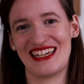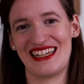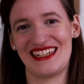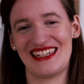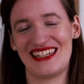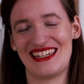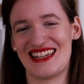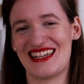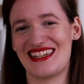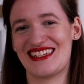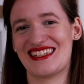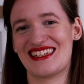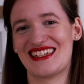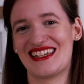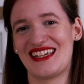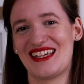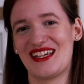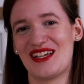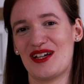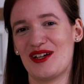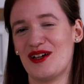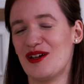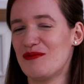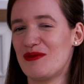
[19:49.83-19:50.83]
and it is
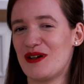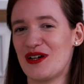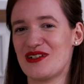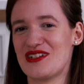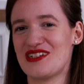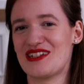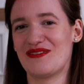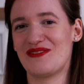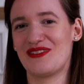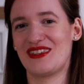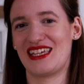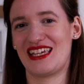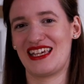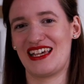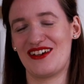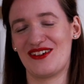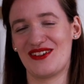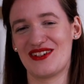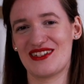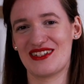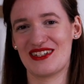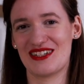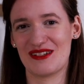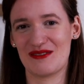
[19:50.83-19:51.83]
about something
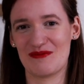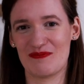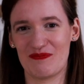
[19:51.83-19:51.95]
else.